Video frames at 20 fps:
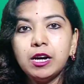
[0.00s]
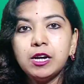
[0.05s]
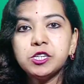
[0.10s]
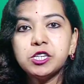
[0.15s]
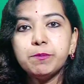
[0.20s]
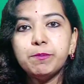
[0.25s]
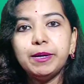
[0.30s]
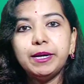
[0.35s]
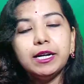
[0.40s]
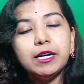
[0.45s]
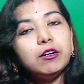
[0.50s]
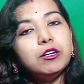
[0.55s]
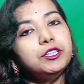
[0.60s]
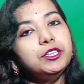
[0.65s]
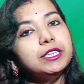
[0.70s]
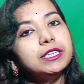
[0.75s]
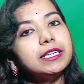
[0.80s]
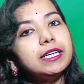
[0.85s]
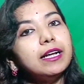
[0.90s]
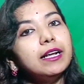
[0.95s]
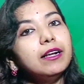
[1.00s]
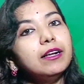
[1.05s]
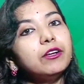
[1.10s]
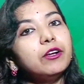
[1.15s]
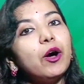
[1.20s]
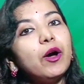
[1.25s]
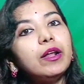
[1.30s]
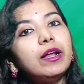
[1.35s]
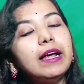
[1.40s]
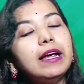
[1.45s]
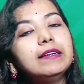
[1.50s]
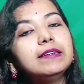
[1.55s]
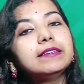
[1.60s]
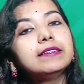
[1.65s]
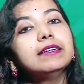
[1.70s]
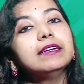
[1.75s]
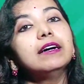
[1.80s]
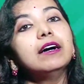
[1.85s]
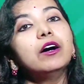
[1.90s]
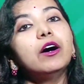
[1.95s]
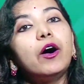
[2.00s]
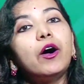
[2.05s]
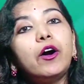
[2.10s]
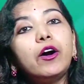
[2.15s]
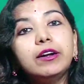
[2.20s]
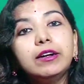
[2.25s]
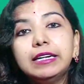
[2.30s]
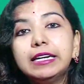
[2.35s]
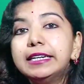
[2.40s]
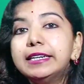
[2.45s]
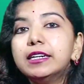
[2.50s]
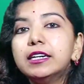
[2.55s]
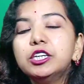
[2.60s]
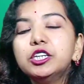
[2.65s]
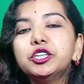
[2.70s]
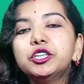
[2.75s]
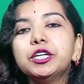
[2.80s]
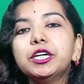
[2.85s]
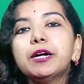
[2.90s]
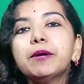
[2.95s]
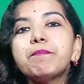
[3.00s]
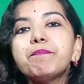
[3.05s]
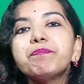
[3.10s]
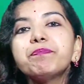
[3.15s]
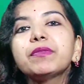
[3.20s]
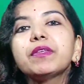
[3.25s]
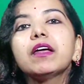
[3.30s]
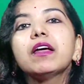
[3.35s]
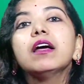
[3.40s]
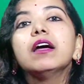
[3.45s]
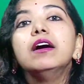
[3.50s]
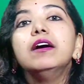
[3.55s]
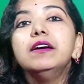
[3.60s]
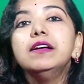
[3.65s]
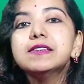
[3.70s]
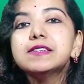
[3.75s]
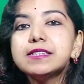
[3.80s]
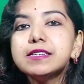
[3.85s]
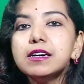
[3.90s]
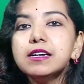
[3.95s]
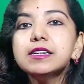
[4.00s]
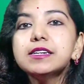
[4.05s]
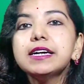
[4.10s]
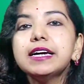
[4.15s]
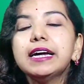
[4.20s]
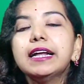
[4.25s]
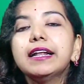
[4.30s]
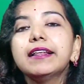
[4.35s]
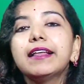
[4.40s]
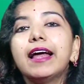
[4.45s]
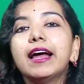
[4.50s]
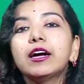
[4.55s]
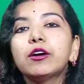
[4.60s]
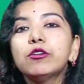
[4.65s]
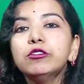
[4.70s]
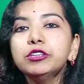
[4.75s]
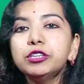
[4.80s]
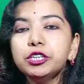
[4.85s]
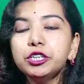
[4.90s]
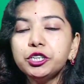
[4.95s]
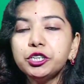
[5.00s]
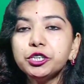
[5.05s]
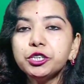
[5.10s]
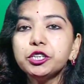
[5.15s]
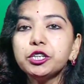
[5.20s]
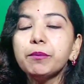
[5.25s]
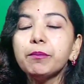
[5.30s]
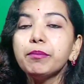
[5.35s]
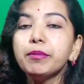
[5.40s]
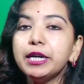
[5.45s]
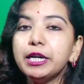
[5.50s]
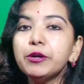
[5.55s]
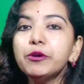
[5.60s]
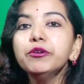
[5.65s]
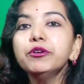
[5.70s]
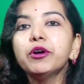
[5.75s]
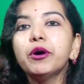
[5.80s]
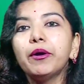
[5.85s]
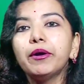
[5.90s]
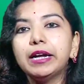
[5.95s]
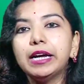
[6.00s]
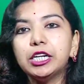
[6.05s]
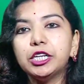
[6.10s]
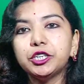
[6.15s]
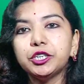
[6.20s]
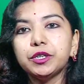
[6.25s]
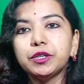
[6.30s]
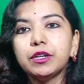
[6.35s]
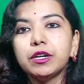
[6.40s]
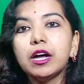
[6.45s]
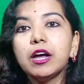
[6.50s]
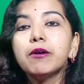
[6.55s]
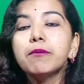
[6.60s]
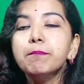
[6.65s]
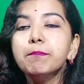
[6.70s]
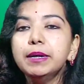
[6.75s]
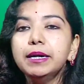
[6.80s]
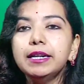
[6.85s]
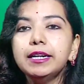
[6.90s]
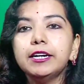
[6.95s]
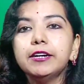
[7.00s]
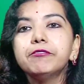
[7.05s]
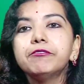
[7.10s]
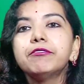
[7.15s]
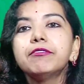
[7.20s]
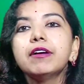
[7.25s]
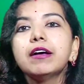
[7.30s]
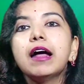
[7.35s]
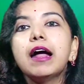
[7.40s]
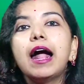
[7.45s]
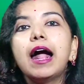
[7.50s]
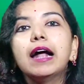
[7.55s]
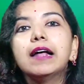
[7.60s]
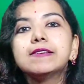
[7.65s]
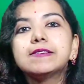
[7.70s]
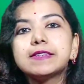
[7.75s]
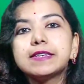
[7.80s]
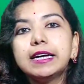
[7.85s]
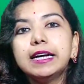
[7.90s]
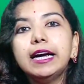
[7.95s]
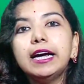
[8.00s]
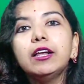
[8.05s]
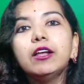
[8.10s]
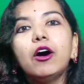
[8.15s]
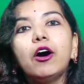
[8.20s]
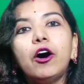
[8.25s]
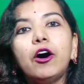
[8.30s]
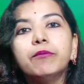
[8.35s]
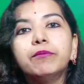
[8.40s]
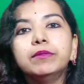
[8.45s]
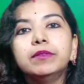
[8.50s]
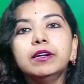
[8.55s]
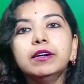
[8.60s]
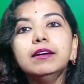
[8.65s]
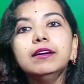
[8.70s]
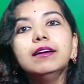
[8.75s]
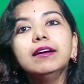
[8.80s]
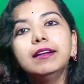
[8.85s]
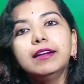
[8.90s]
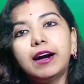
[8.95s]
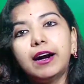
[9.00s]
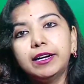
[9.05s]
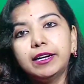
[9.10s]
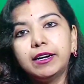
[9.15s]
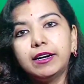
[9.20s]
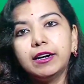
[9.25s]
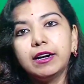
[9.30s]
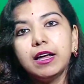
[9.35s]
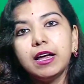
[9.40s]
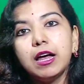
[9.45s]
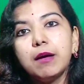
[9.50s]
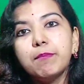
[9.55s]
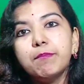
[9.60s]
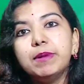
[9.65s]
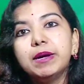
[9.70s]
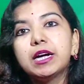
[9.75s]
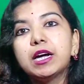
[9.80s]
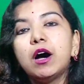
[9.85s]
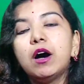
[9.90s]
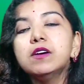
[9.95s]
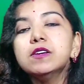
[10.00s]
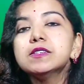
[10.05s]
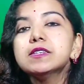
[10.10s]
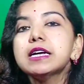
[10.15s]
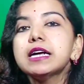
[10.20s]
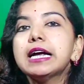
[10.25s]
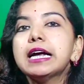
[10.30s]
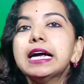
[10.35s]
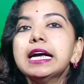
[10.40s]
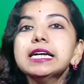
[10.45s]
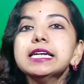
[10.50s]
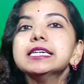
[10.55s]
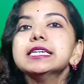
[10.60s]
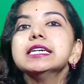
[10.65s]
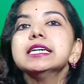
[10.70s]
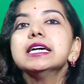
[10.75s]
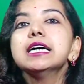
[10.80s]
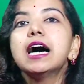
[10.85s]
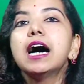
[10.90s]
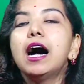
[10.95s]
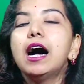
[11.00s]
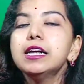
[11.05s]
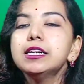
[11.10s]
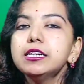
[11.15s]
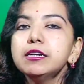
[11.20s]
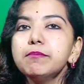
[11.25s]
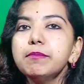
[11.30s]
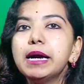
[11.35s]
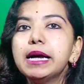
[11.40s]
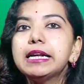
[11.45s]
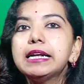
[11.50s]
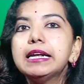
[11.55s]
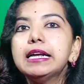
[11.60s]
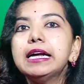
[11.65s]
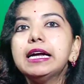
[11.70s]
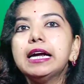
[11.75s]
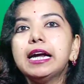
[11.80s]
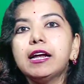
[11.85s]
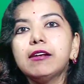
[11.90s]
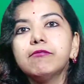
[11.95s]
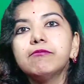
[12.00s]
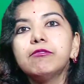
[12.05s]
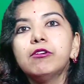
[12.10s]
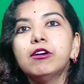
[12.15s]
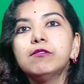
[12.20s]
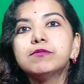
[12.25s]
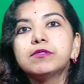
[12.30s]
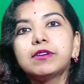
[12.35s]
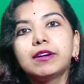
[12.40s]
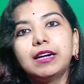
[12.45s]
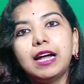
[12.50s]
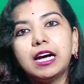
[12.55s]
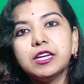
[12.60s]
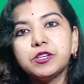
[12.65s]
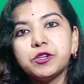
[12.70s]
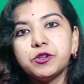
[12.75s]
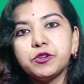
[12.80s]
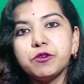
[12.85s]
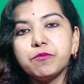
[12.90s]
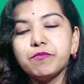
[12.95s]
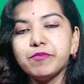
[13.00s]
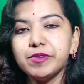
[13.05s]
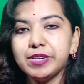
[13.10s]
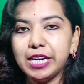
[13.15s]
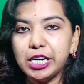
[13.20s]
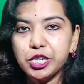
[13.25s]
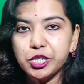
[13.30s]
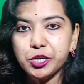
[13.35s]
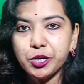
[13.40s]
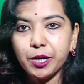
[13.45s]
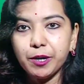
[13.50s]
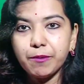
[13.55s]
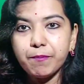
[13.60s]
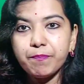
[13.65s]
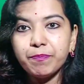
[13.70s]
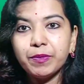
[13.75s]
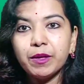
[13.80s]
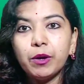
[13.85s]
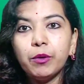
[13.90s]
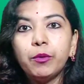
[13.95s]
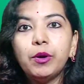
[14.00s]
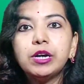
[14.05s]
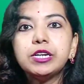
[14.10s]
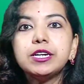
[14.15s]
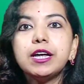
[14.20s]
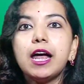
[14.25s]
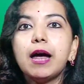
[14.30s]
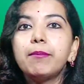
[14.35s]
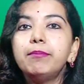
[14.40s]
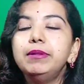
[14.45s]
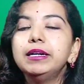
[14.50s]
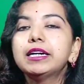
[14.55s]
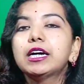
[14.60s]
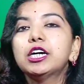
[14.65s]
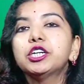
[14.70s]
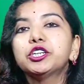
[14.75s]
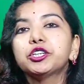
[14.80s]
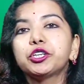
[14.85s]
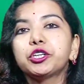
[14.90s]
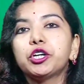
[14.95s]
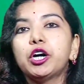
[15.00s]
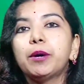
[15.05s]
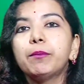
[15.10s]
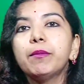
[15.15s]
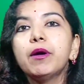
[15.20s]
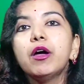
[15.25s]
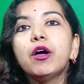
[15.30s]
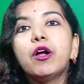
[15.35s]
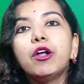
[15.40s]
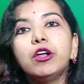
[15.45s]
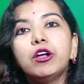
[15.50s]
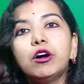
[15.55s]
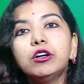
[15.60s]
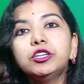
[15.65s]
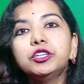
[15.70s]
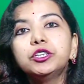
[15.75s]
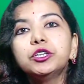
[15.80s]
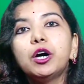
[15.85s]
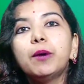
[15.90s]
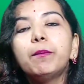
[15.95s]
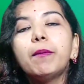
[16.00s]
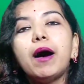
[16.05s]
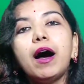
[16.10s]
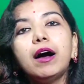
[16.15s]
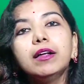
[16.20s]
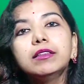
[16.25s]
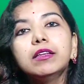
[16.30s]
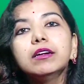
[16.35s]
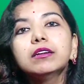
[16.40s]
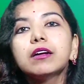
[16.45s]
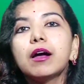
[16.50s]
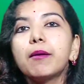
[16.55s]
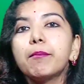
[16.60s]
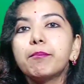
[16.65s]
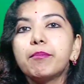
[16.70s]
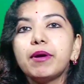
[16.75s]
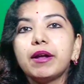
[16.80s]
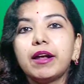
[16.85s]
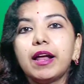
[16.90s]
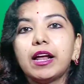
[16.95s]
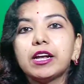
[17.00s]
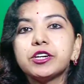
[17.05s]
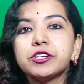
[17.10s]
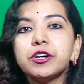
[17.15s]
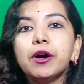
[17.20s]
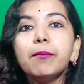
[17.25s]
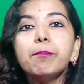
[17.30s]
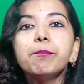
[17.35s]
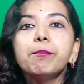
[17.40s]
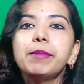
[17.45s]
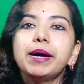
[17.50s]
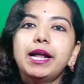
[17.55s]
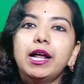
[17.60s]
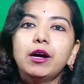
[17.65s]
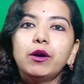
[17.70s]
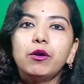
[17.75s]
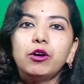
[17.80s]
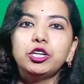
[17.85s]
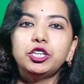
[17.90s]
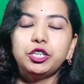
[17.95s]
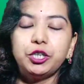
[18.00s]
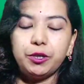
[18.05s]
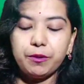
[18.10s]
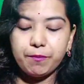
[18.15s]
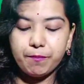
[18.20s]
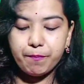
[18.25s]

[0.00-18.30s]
So pedagogical knowledge or leadership result in the acquisition of new knowledge, belief and skill of the learner, because it ultimately involves classroom teaching with application of lots of other components of pedagogy.